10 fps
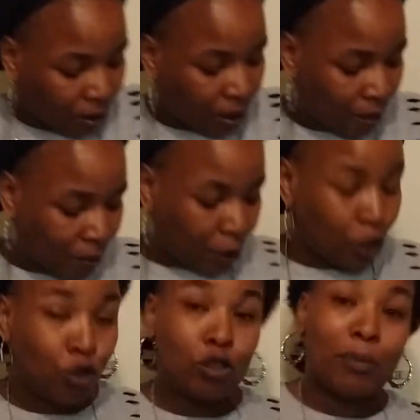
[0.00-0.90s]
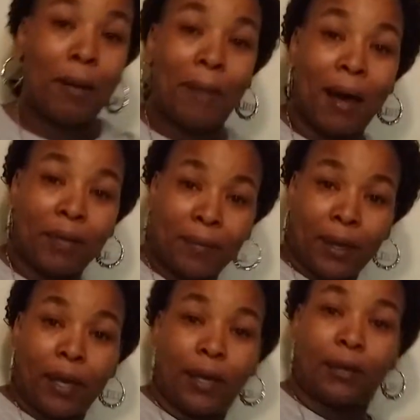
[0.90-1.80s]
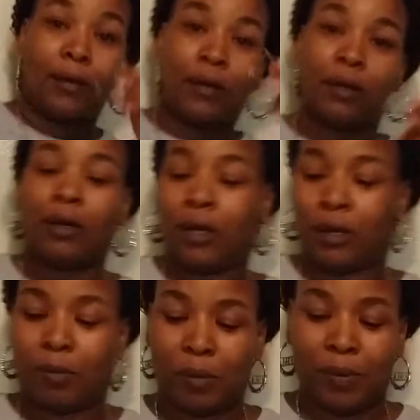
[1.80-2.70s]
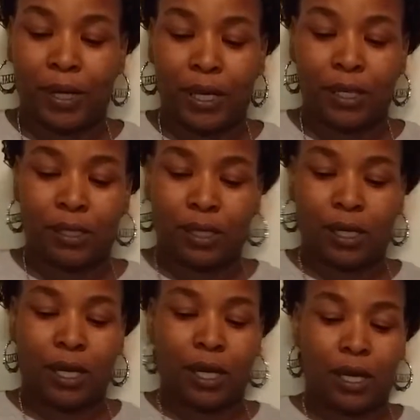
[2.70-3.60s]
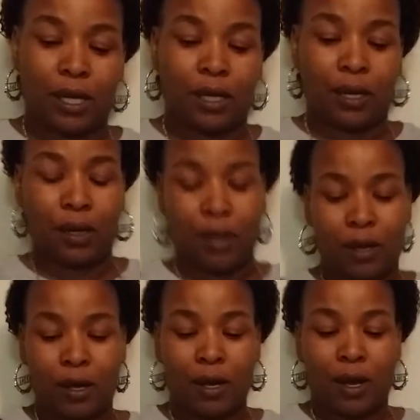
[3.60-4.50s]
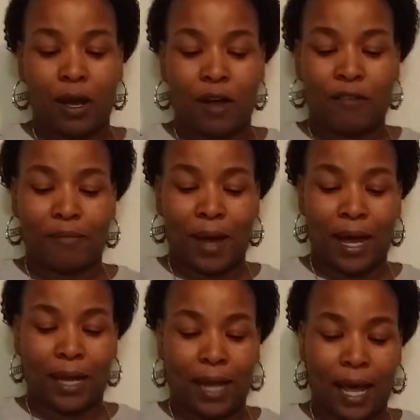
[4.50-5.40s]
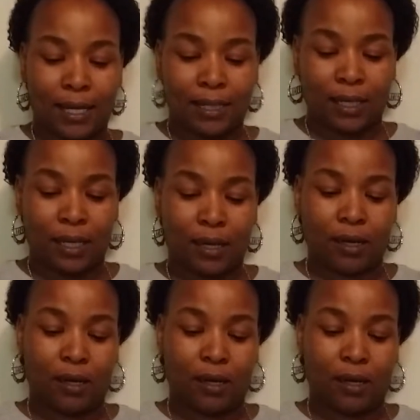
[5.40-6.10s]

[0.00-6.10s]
I'm gonna use my bobby pin, and I'm gonna pin it to the end of my elastic.